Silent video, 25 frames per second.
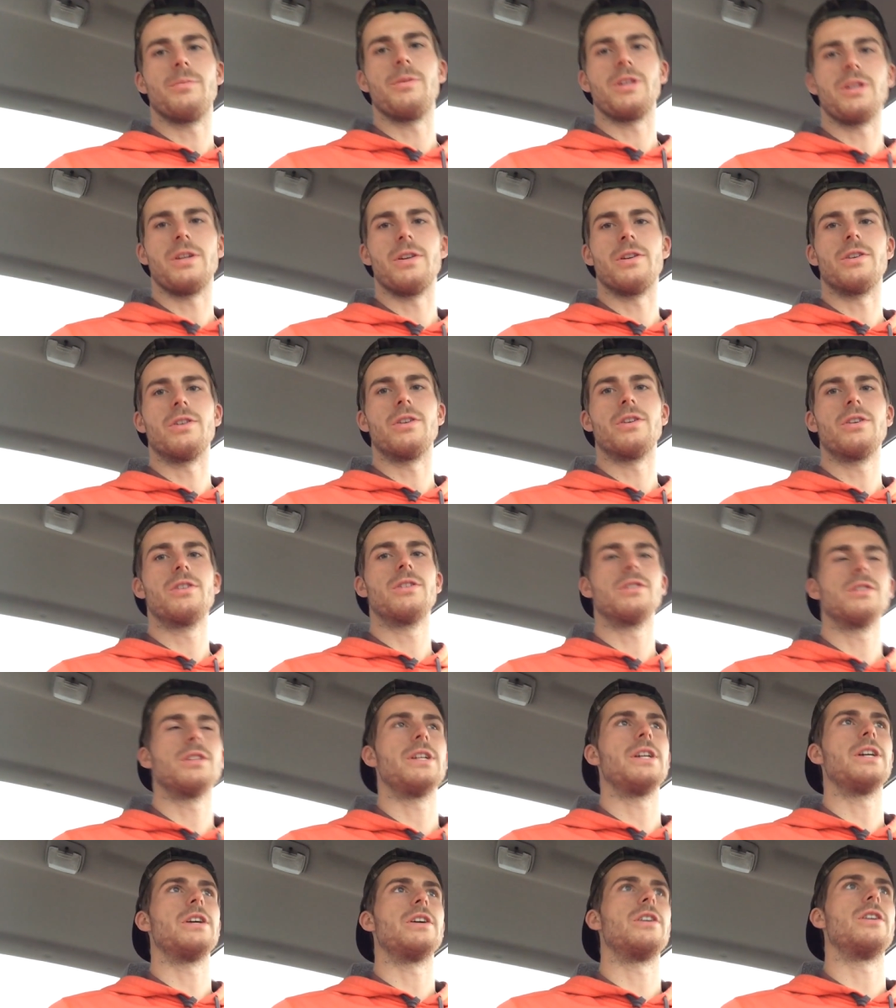to be here
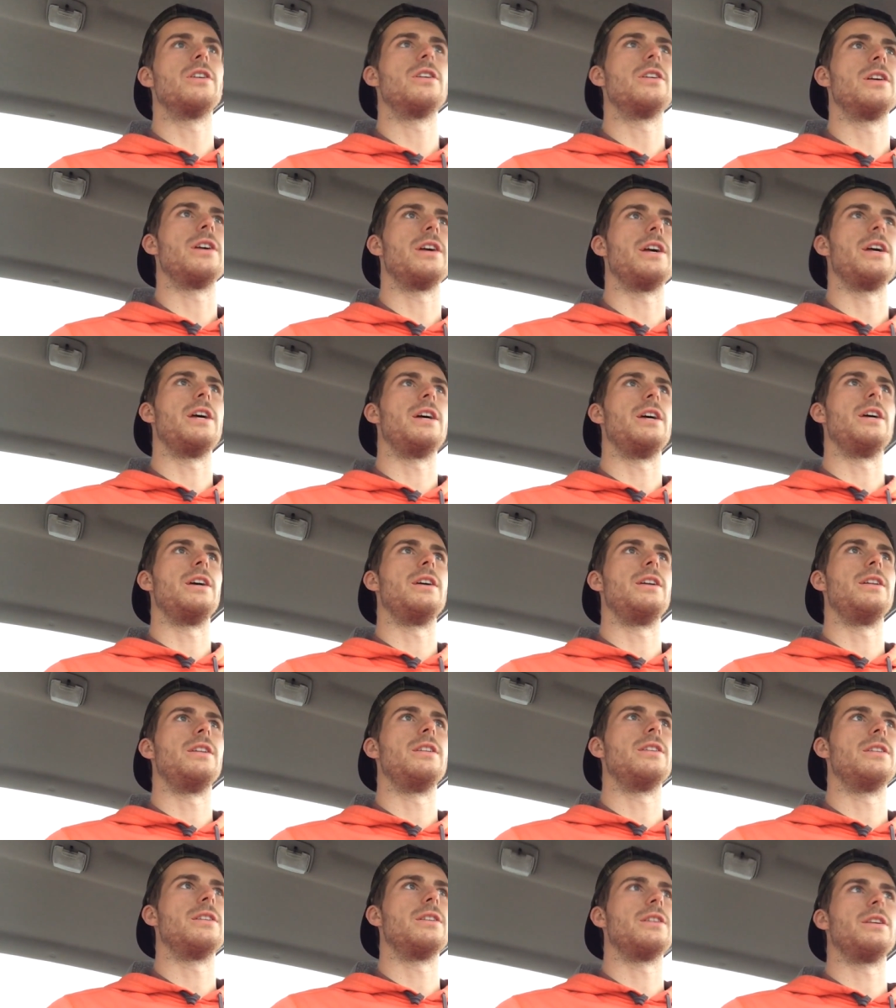earlier and